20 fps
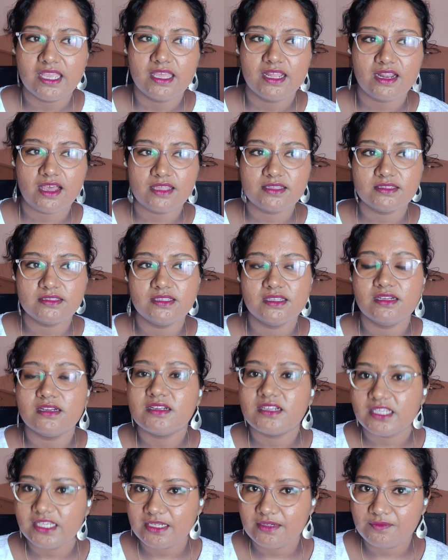Rather than
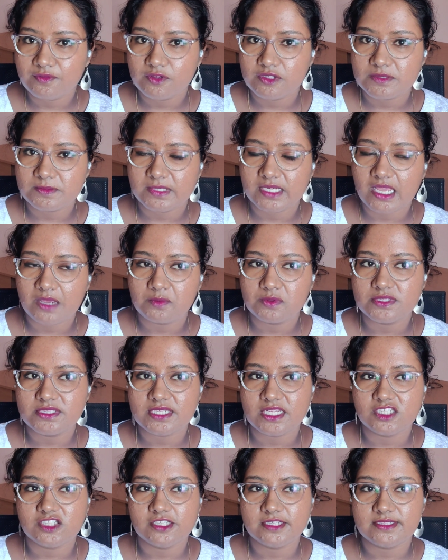reinforcement, I would
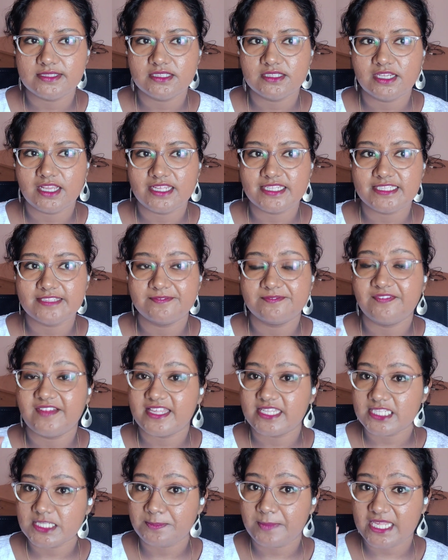suggest it as
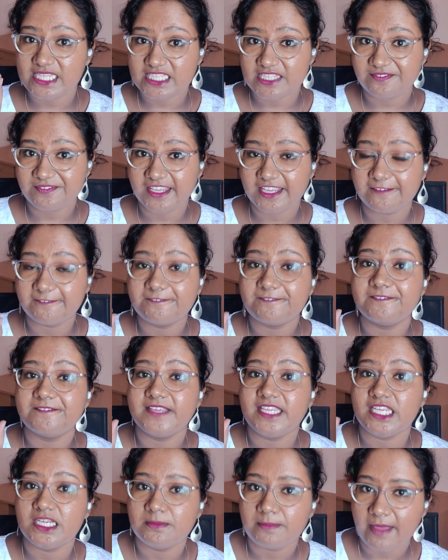specific
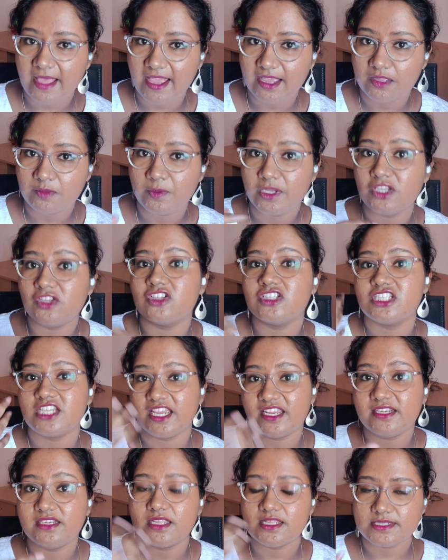feedback when your
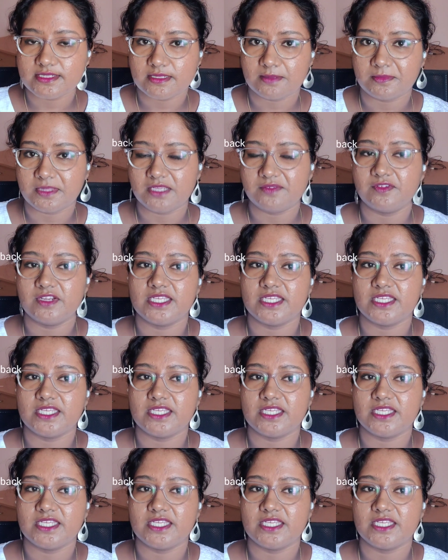child does something.